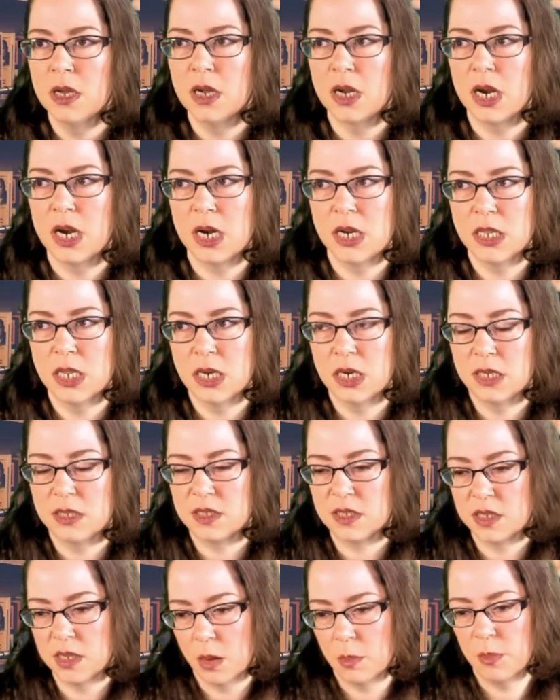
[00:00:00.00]
And then at
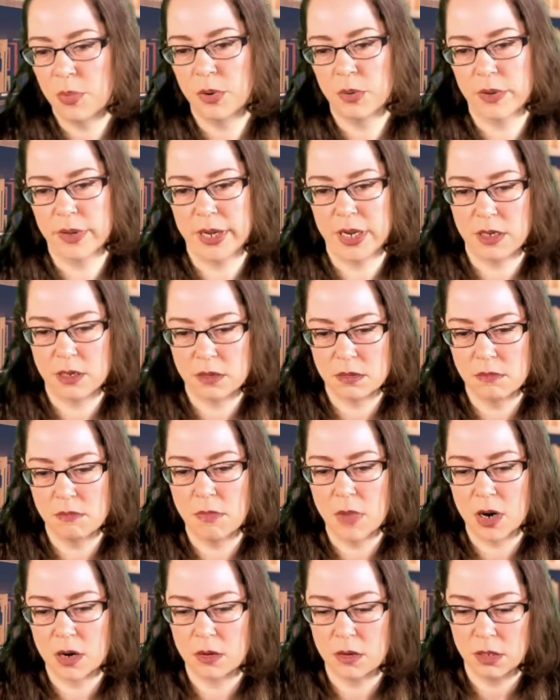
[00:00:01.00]
some point,
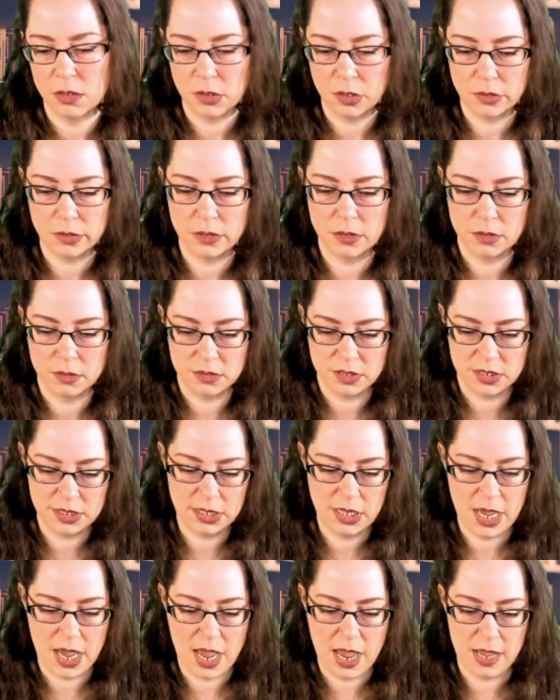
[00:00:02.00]
Mara learns
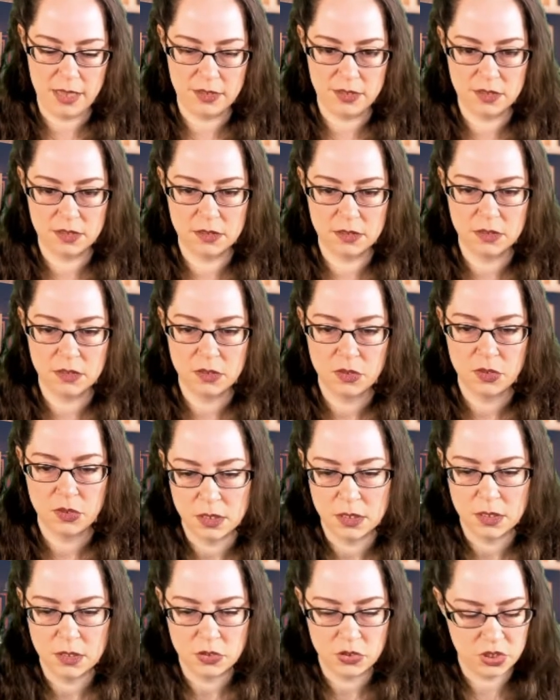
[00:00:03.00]
that
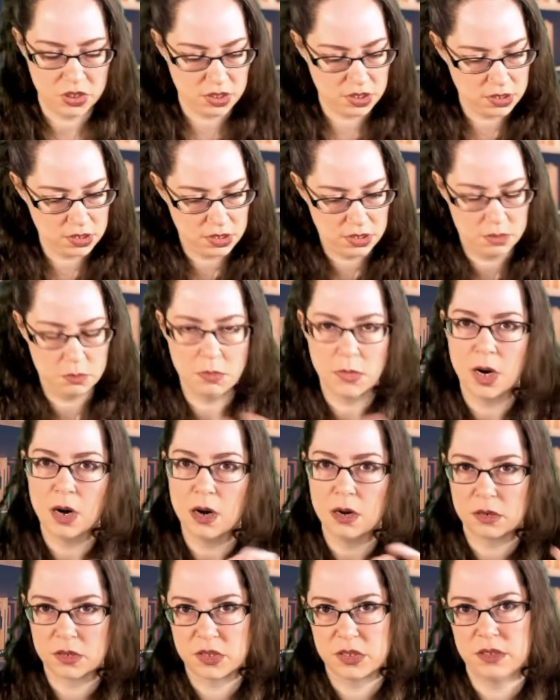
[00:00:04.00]
she sees these
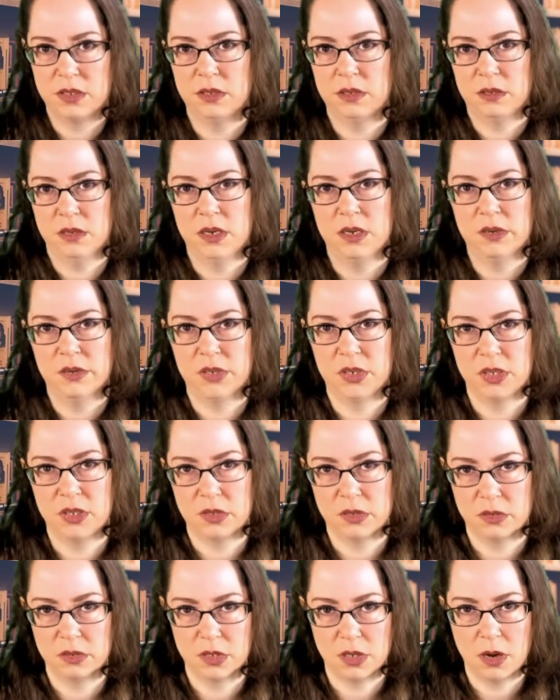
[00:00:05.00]
marks on her
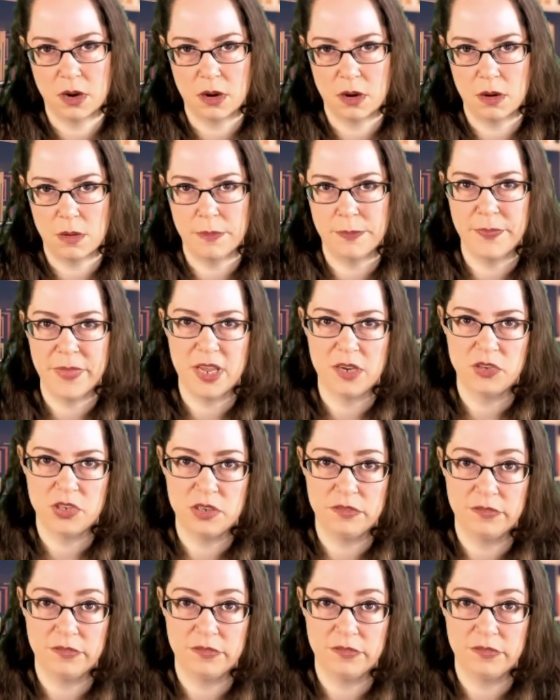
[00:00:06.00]
sister's arm, and she